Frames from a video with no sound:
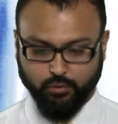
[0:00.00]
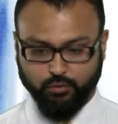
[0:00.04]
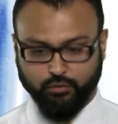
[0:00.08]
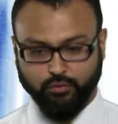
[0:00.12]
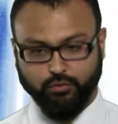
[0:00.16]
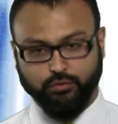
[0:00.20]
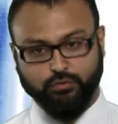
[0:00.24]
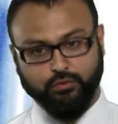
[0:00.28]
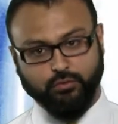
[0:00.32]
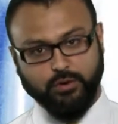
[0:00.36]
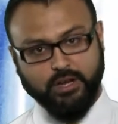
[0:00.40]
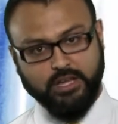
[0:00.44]

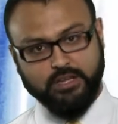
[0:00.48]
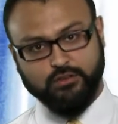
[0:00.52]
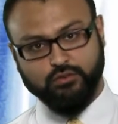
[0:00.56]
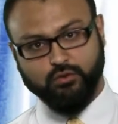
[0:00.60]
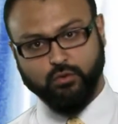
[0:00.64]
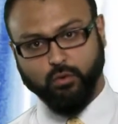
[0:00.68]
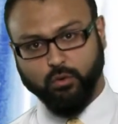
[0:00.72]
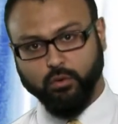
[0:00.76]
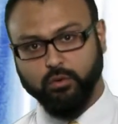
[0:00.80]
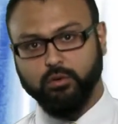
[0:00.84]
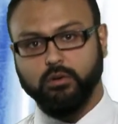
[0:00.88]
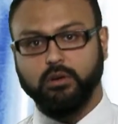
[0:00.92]
3
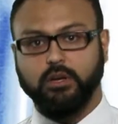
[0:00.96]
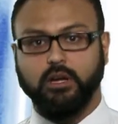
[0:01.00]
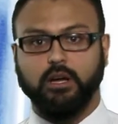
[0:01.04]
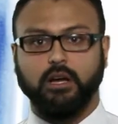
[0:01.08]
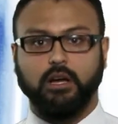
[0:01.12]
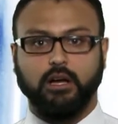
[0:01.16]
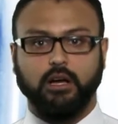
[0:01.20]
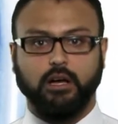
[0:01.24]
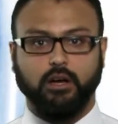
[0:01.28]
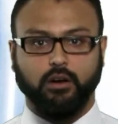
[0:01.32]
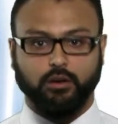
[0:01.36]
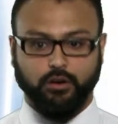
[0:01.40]
score
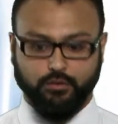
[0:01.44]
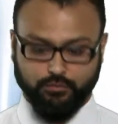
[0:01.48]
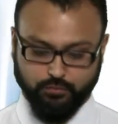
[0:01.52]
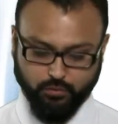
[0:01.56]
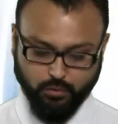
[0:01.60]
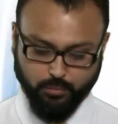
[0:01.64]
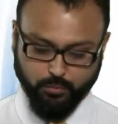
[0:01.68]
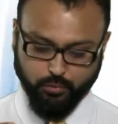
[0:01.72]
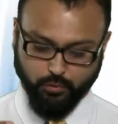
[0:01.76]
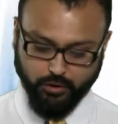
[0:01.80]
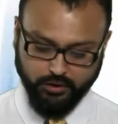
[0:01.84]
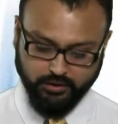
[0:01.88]
on a
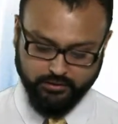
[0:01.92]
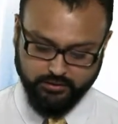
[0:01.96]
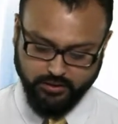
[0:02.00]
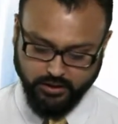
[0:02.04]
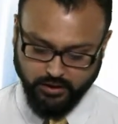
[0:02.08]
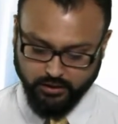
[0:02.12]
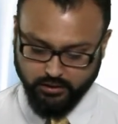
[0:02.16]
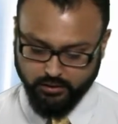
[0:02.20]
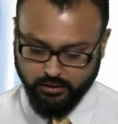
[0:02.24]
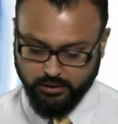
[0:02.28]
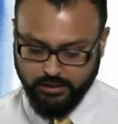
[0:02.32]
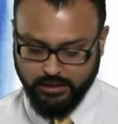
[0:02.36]
4-point
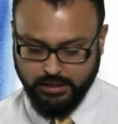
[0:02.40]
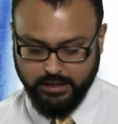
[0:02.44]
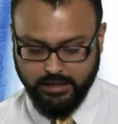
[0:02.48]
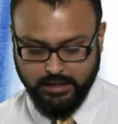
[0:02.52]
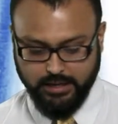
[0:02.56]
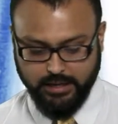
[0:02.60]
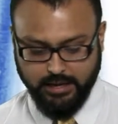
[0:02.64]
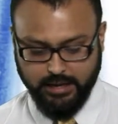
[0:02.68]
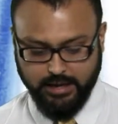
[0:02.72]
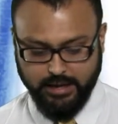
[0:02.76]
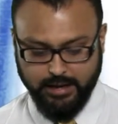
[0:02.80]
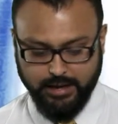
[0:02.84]
scale,
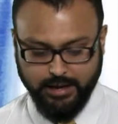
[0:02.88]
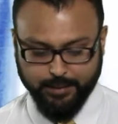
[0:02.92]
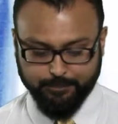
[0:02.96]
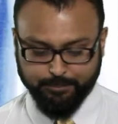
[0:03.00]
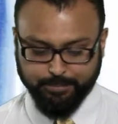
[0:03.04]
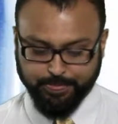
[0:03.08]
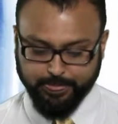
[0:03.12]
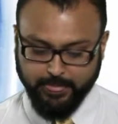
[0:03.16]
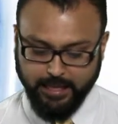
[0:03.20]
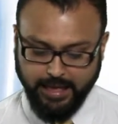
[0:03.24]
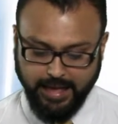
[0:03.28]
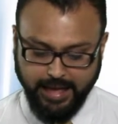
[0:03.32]

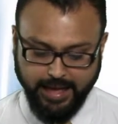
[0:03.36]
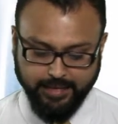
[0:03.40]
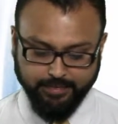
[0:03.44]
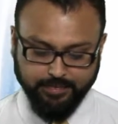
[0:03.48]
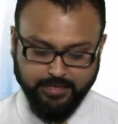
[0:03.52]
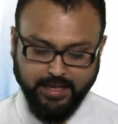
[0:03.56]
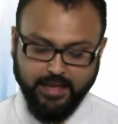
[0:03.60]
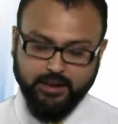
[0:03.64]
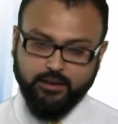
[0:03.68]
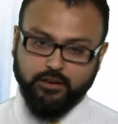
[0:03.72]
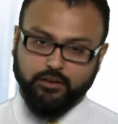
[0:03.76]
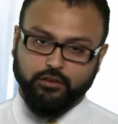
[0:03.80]
and
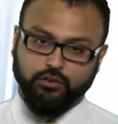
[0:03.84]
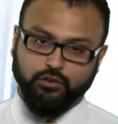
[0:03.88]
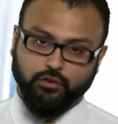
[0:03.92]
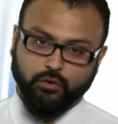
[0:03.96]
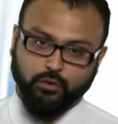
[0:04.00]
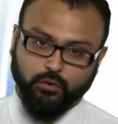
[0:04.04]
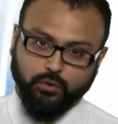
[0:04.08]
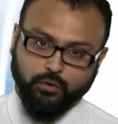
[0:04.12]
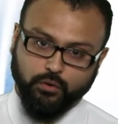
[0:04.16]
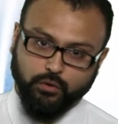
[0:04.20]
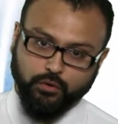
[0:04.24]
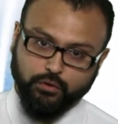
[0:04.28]
then
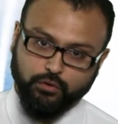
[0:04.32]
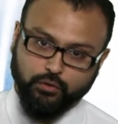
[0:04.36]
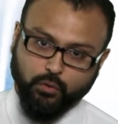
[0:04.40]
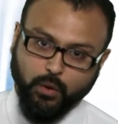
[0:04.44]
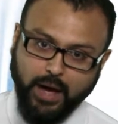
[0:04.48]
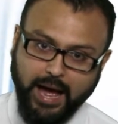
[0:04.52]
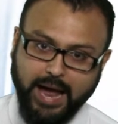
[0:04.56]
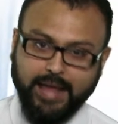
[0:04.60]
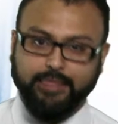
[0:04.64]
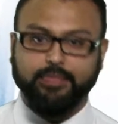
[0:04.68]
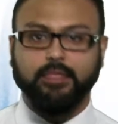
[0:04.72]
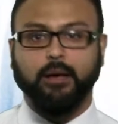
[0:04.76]
you
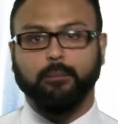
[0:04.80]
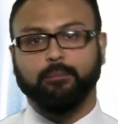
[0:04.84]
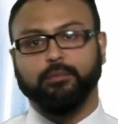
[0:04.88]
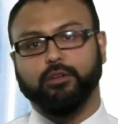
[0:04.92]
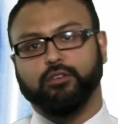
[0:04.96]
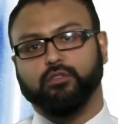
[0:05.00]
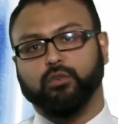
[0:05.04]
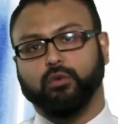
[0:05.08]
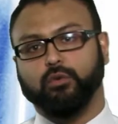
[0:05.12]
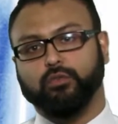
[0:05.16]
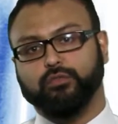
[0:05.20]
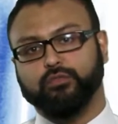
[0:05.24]
add up the
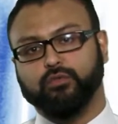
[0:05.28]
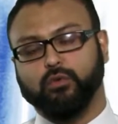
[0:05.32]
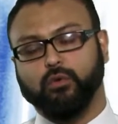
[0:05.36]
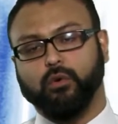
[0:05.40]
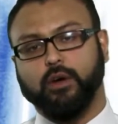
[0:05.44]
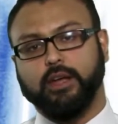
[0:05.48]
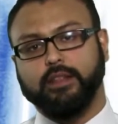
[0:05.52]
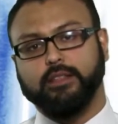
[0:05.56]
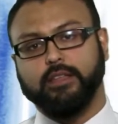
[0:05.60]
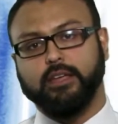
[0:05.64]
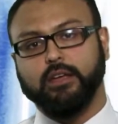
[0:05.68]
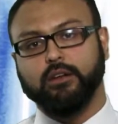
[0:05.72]
total
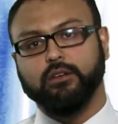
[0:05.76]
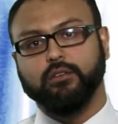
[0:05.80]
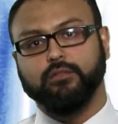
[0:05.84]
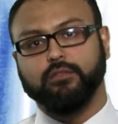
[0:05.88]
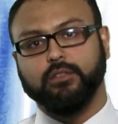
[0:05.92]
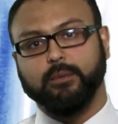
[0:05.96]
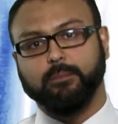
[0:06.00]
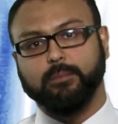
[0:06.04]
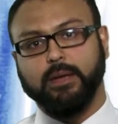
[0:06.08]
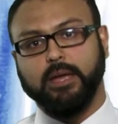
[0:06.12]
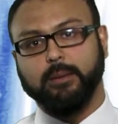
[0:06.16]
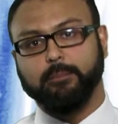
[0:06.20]
score at the end of
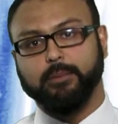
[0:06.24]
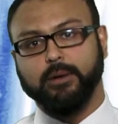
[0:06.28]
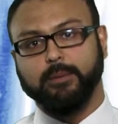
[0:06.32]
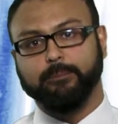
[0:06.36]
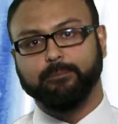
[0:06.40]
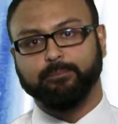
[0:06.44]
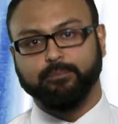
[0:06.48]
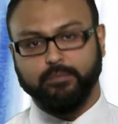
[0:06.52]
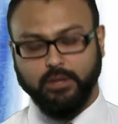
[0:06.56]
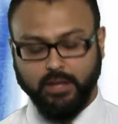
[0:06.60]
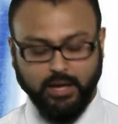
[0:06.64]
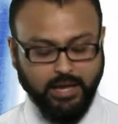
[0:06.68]
the paper,
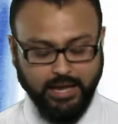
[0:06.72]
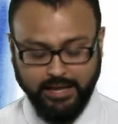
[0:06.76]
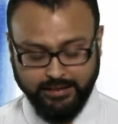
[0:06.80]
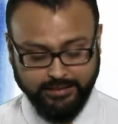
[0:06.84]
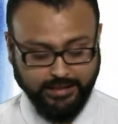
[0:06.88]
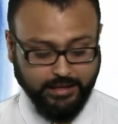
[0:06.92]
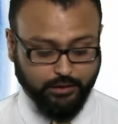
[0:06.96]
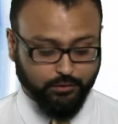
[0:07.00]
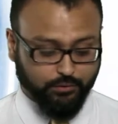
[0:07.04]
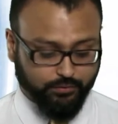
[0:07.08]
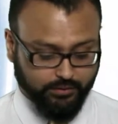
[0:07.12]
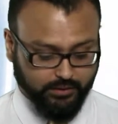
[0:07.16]
at
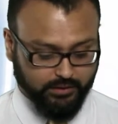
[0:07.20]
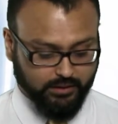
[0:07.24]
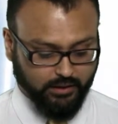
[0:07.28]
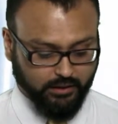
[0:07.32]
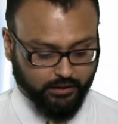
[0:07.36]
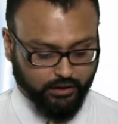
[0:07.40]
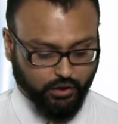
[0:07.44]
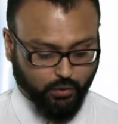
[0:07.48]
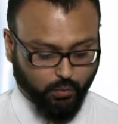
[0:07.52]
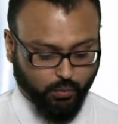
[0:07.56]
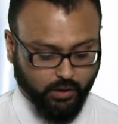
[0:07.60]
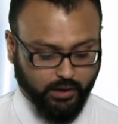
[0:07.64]
the end of the
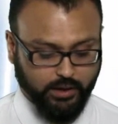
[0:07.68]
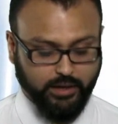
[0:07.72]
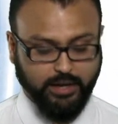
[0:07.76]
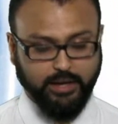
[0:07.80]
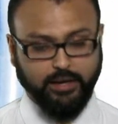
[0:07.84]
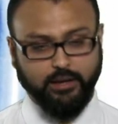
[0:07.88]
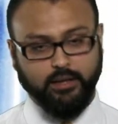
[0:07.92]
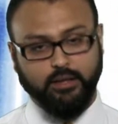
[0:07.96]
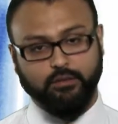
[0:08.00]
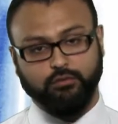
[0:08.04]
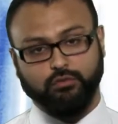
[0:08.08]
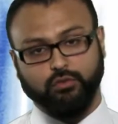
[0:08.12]
DLQI,
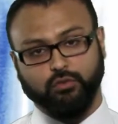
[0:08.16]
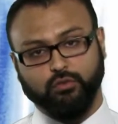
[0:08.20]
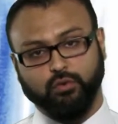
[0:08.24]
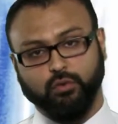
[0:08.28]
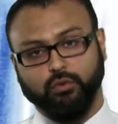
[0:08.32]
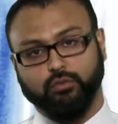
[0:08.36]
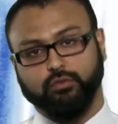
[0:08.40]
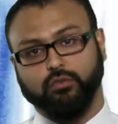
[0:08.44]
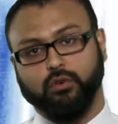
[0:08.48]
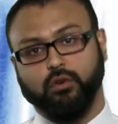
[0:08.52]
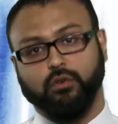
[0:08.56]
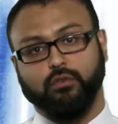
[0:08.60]
and it gives you a
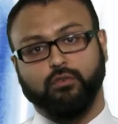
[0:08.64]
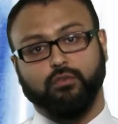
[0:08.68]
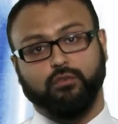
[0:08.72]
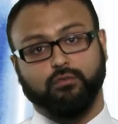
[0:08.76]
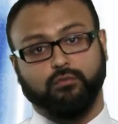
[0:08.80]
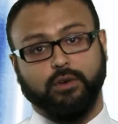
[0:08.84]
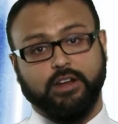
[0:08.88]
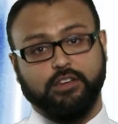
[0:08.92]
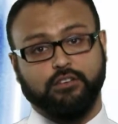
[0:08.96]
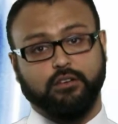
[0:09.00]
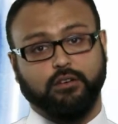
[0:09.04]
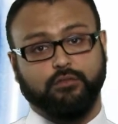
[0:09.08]
total score
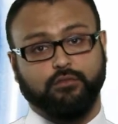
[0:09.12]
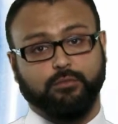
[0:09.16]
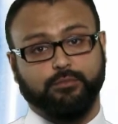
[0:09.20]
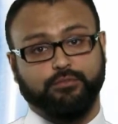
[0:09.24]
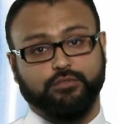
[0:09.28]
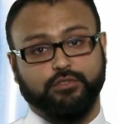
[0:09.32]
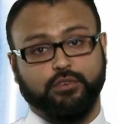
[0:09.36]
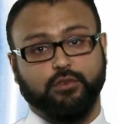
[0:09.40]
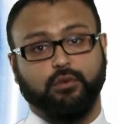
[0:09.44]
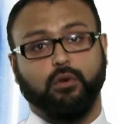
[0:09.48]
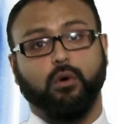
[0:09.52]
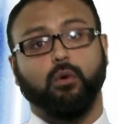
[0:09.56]
ranging from
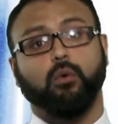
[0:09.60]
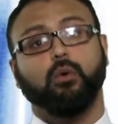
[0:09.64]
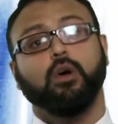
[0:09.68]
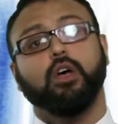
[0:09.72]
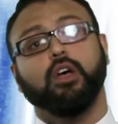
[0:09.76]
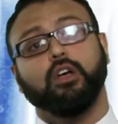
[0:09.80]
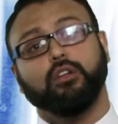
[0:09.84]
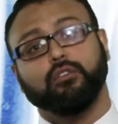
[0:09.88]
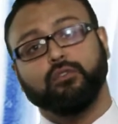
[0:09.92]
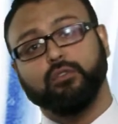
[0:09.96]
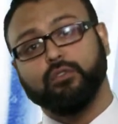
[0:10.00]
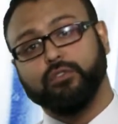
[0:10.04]
0
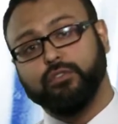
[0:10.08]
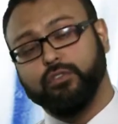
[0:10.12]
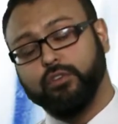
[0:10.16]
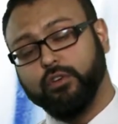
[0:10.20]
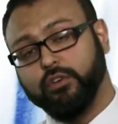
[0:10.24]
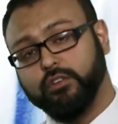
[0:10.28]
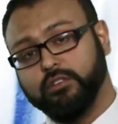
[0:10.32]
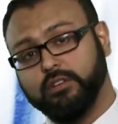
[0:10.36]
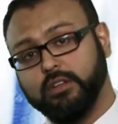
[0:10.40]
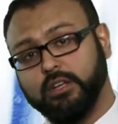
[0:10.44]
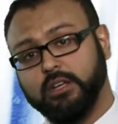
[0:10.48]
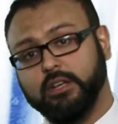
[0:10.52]
to
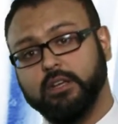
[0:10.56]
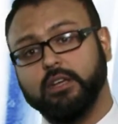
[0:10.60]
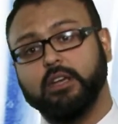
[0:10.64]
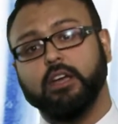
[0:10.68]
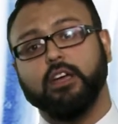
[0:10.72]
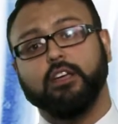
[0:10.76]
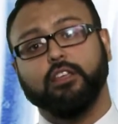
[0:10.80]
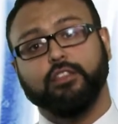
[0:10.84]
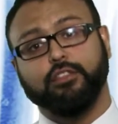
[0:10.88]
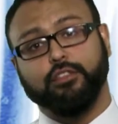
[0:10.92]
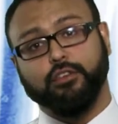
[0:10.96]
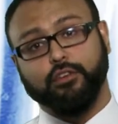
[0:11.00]
30.
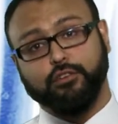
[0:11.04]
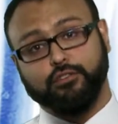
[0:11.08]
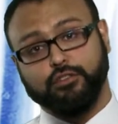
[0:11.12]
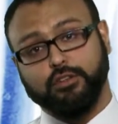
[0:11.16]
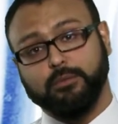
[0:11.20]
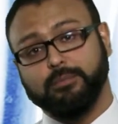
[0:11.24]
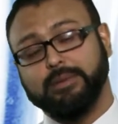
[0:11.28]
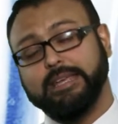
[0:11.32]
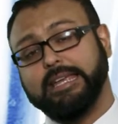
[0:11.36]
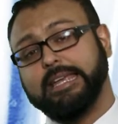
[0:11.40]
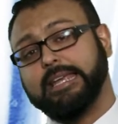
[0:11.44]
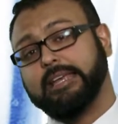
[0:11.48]
30
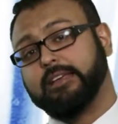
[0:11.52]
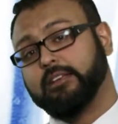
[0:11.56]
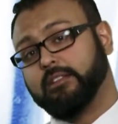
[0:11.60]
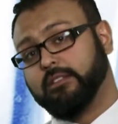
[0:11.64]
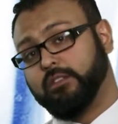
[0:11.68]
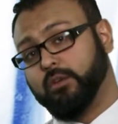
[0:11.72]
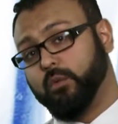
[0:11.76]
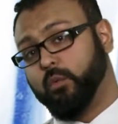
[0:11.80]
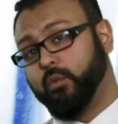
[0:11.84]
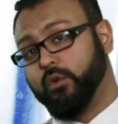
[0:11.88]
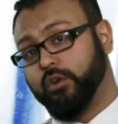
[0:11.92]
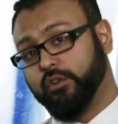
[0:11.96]
being
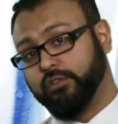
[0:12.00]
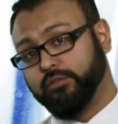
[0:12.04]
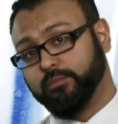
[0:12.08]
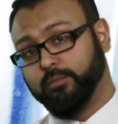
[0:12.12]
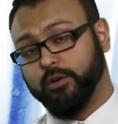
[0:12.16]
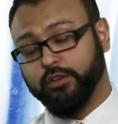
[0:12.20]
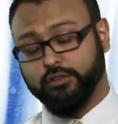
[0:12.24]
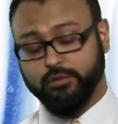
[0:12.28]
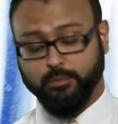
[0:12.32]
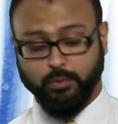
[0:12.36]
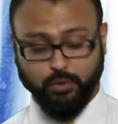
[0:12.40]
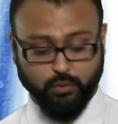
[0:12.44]
the worst
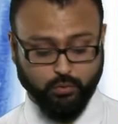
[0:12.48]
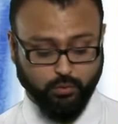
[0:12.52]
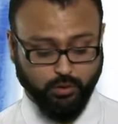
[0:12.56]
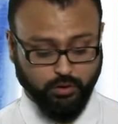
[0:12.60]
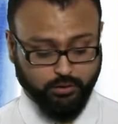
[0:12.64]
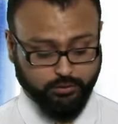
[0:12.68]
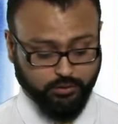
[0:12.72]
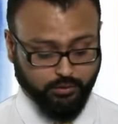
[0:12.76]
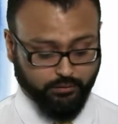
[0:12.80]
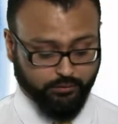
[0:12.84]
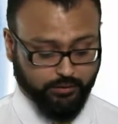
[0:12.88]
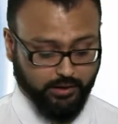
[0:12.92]
possible
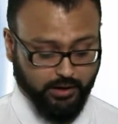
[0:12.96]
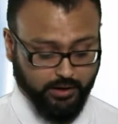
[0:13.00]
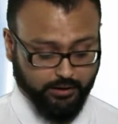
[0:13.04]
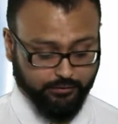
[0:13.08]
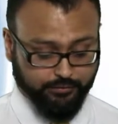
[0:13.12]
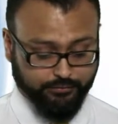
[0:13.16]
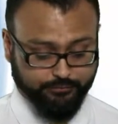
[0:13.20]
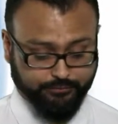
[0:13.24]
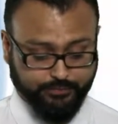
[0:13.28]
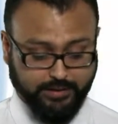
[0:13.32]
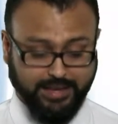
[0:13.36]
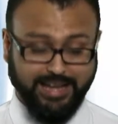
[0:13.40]
quality of
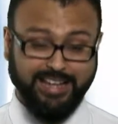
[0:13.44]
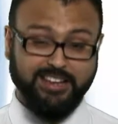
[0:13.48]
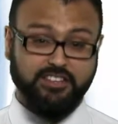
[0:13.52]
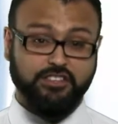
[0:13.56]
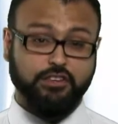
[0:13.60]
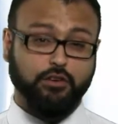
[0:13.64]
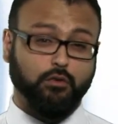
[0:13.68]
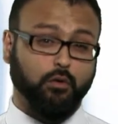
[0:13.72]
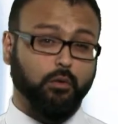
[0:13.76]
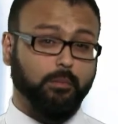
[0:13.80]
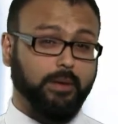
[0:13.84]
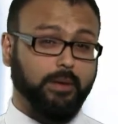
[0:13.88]
life, and 0